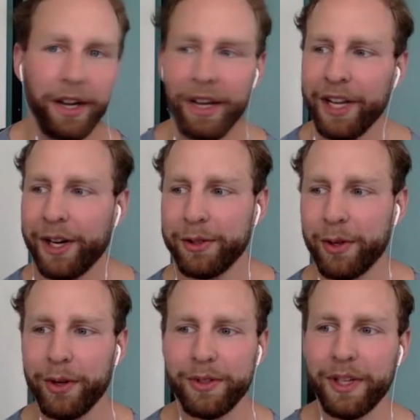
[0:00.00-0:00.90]
I was always
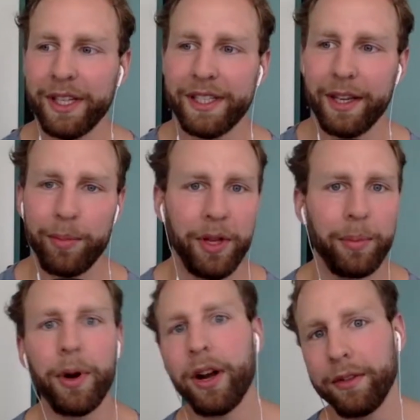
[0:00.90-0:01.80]
looking to be a part
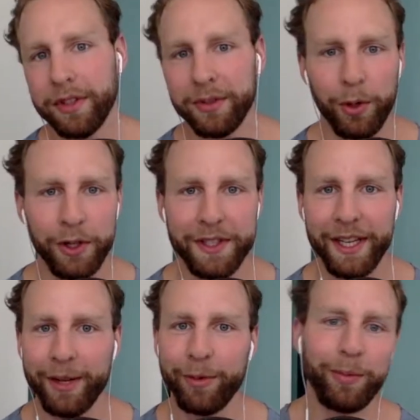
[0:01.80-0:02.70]
of a sports team or
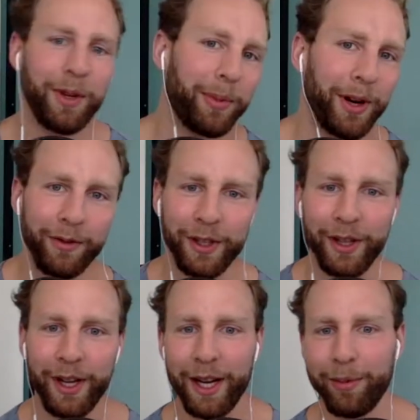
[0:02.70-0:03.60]
be a part of a
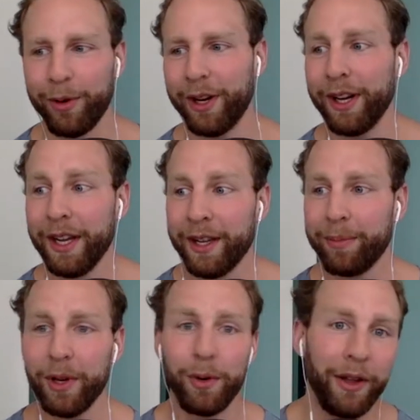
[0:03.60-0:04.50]
club or be
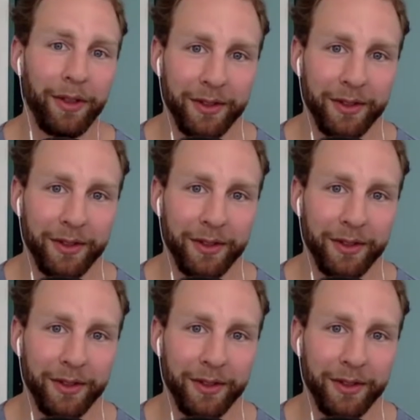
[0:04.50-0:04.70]
around this